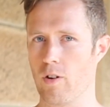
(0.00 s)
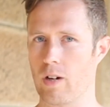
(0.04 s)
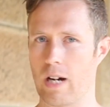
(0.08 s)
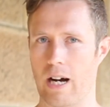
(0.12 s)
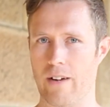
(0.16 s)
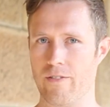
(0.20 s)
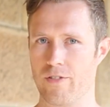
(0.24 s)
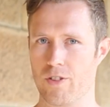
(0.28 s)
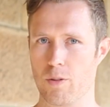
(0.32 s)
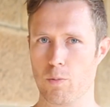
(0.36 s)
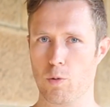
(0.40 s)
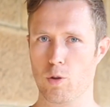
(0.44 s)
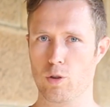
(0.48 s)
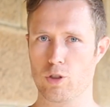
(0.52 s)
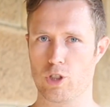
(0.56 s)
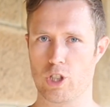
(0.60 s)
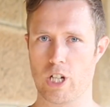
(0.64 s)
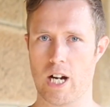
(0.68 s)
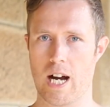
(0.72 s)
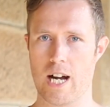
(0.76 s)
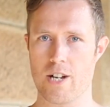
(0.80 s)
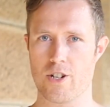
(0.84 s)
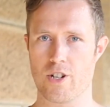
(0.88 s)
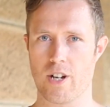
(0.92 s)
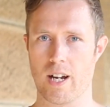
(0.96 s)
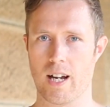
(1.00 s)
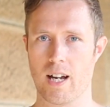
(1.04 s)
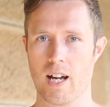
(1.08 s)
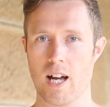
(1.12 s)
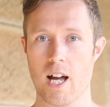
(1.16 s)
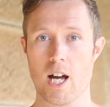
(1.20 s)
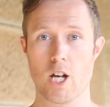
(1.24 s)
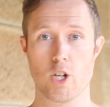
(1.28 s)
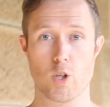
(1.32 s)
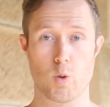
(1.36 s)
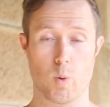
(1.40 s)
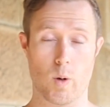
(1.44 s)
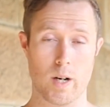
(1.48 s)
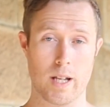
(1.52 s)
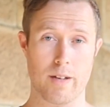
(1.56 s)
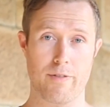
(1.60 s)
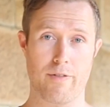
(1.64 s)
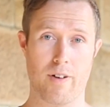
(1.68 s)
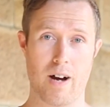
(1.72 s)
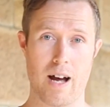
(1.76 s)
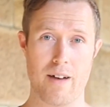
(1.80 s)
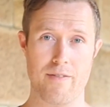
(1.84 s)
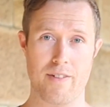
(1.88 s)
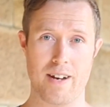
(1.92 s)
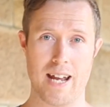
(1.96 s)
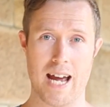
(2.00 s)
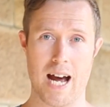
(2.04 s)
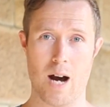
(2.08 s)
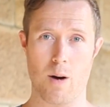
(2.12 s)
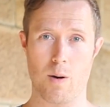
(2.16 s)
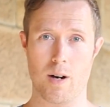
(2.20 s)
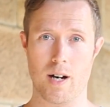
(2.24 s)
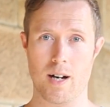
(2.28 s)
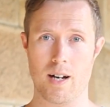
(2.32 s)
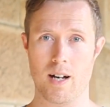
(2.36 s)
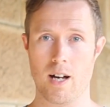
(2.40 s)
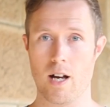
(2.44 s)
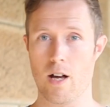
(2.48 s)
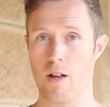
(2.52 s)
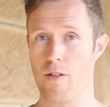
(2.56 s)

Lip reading: comfortable charging $25 an hour,